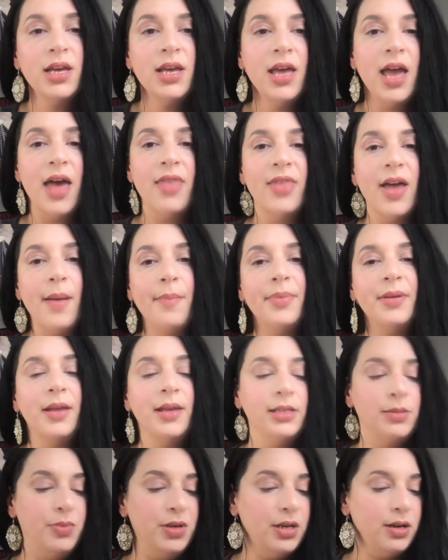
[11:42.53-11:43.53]
And that is
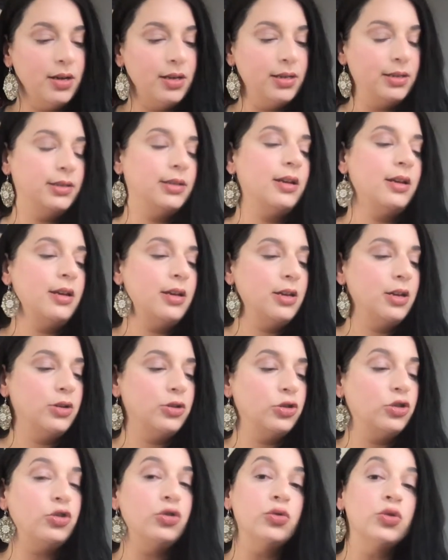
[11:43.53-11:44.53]
because
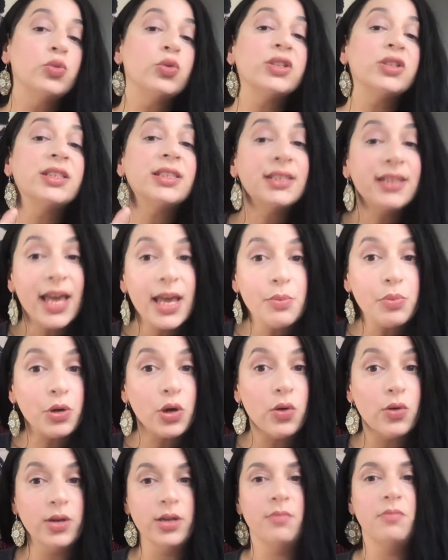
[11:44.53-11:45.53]
Jews were
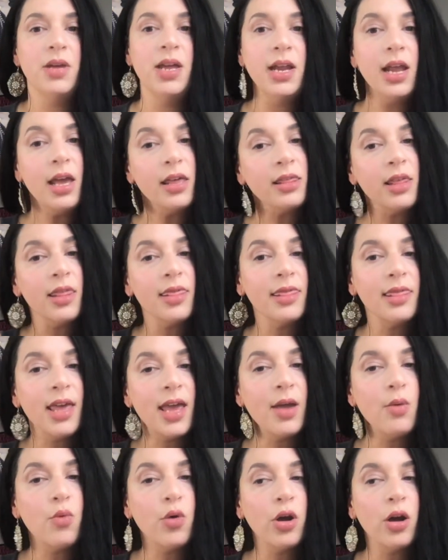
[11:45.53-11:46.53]
scapegoated, meaning that they
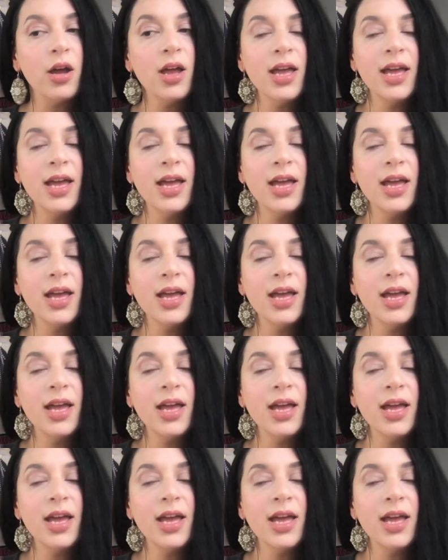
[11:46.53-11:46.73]
were,